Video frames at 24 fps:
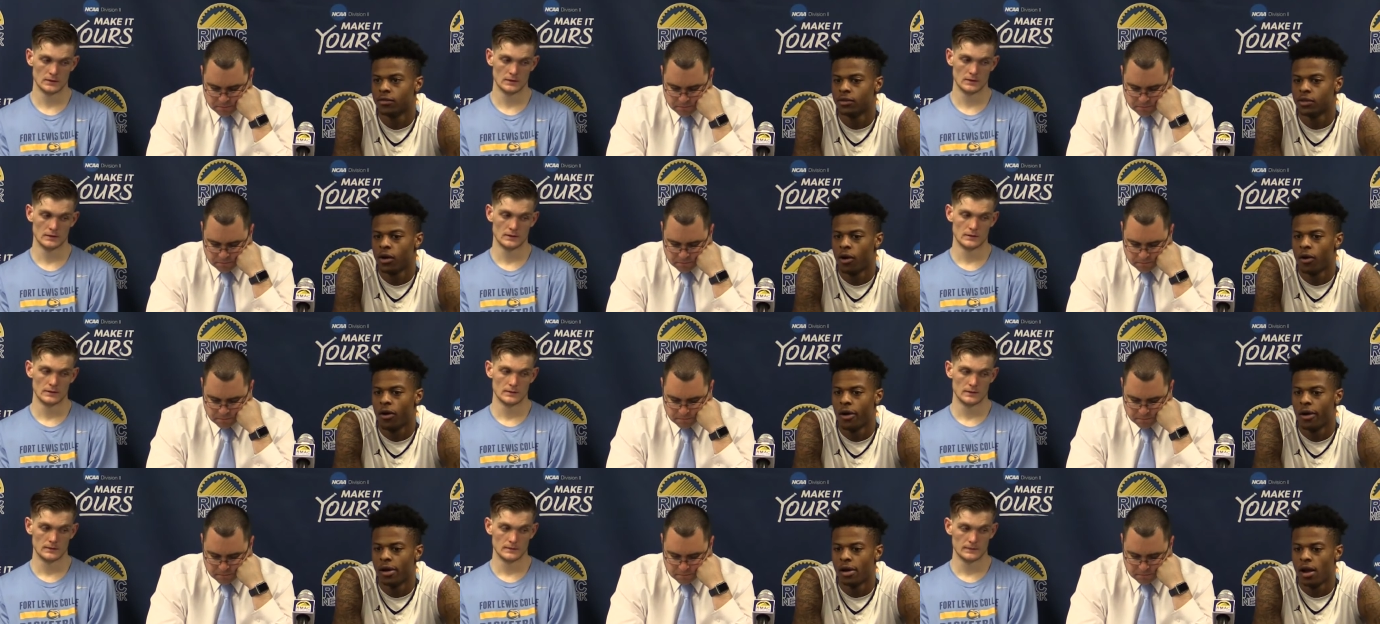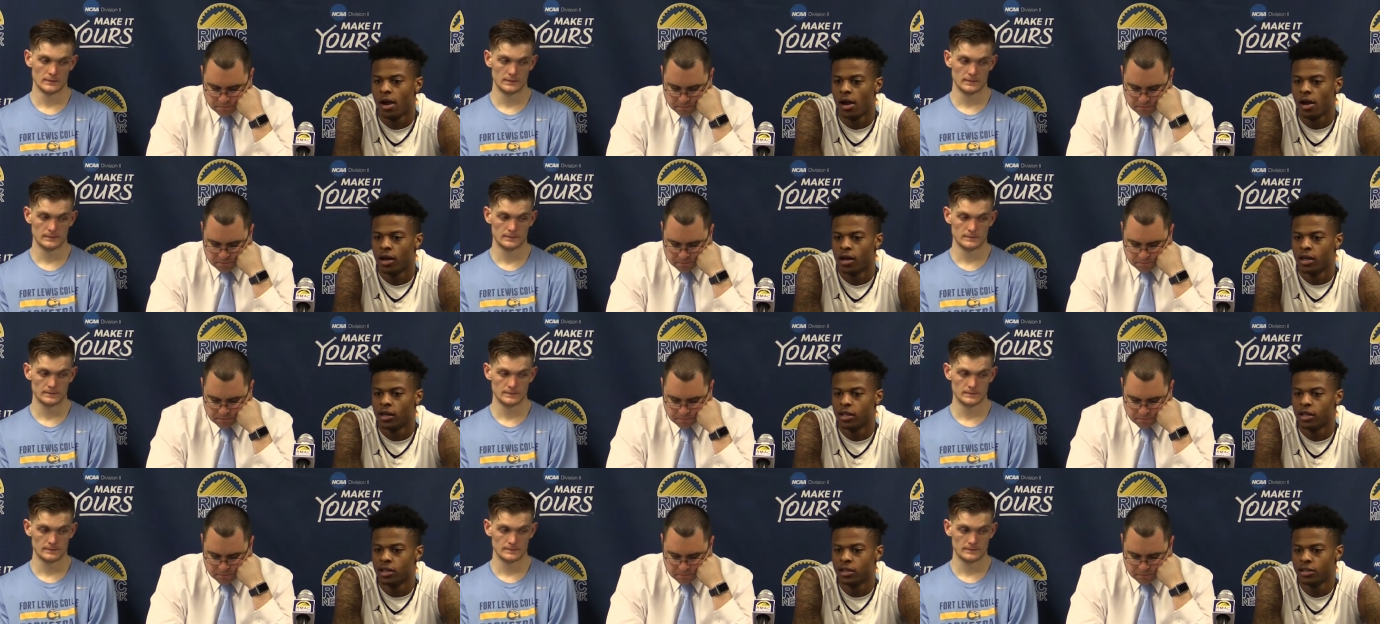Speaker 1: So
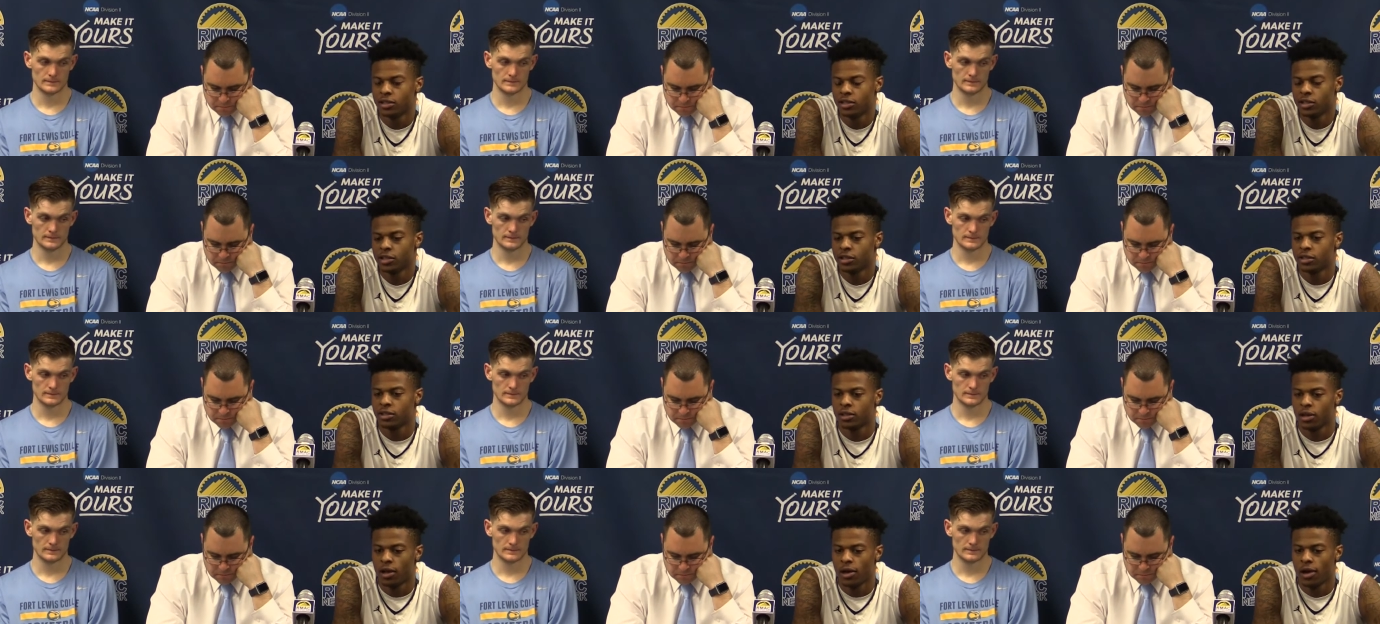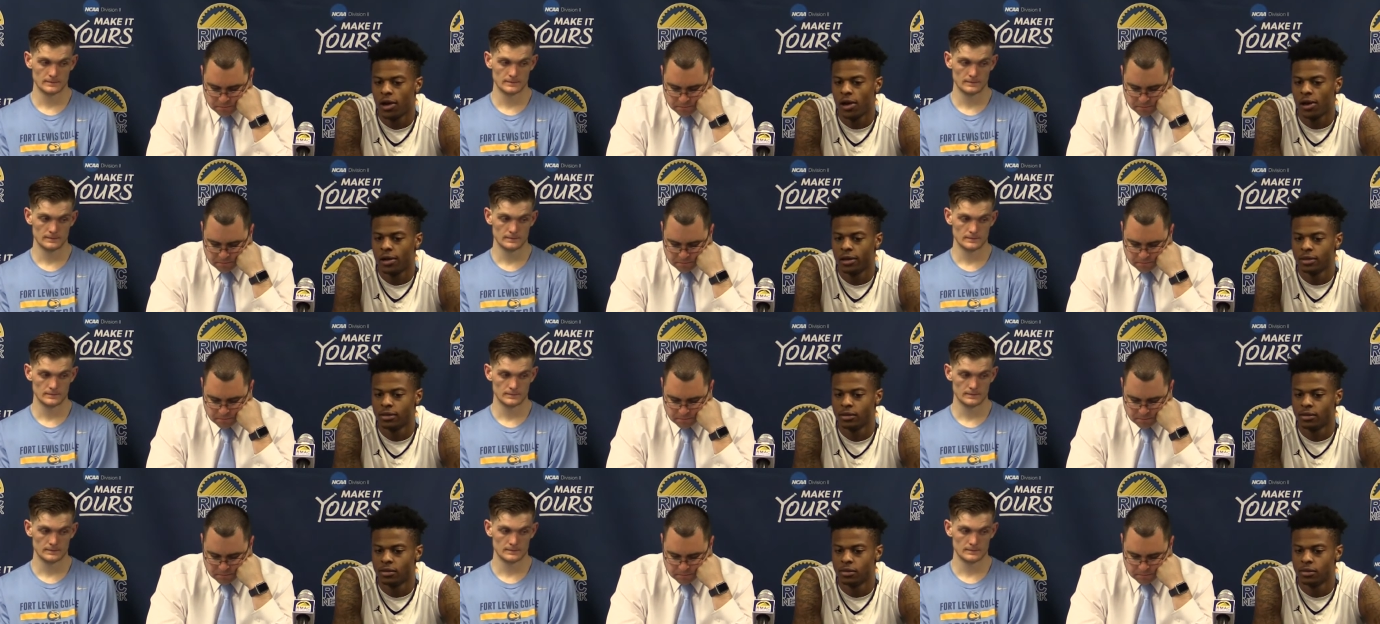it's just. Uh,